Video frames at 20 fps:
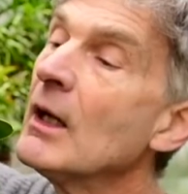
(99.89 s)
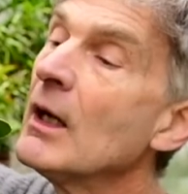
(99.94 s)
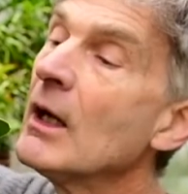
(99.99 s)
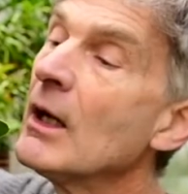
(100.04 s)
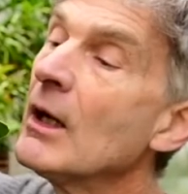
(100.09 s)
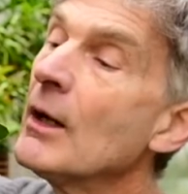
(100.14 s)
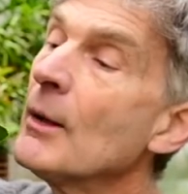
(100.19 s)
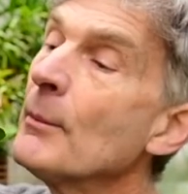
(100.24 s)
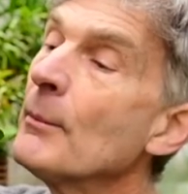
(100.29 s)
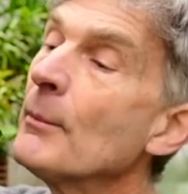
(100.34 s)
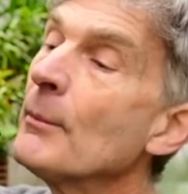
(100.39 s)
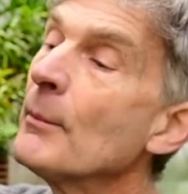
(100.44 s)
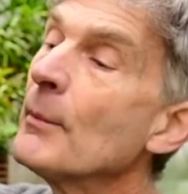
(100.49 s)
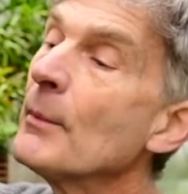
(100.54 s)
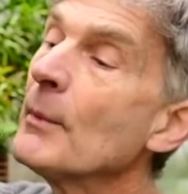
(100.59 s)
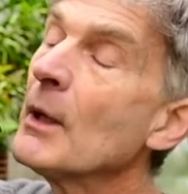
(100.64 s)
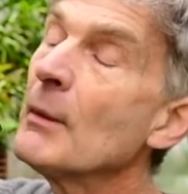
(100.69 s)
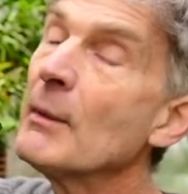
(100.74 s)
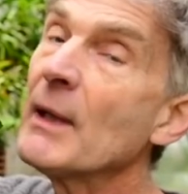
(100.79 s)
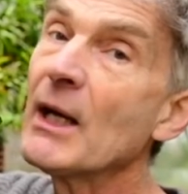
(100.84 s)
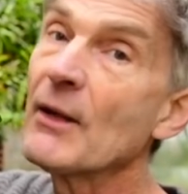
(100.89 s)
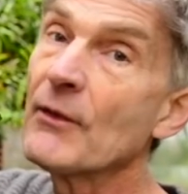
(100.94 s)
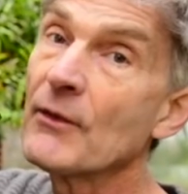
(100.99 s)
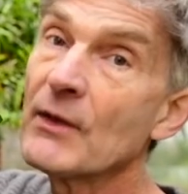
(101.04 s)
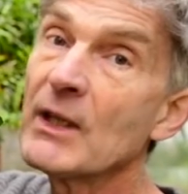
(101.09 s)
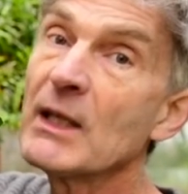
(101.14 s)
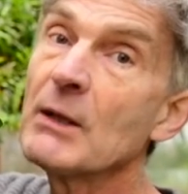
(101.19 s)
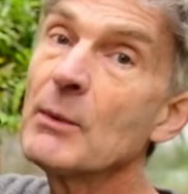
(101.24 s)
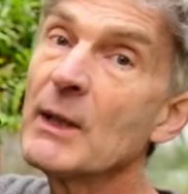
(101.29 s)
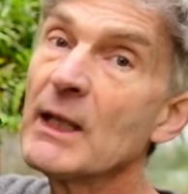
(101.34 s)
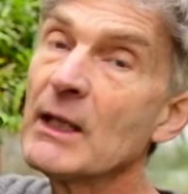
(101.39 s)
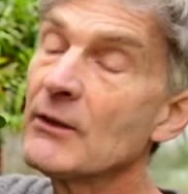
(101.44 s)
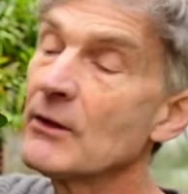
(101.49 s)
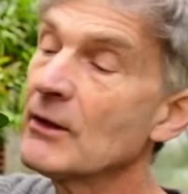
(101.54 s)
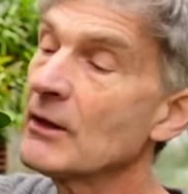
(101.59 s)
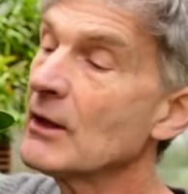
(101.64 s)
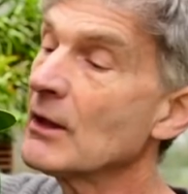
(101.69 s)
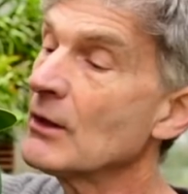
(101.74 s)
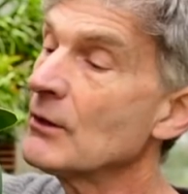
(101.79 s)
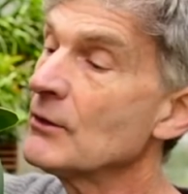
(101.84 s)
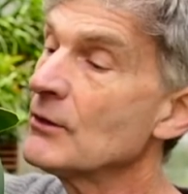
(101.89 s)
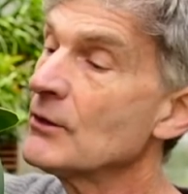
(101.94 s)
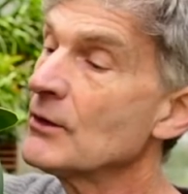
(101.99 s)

about 3 weeks ago,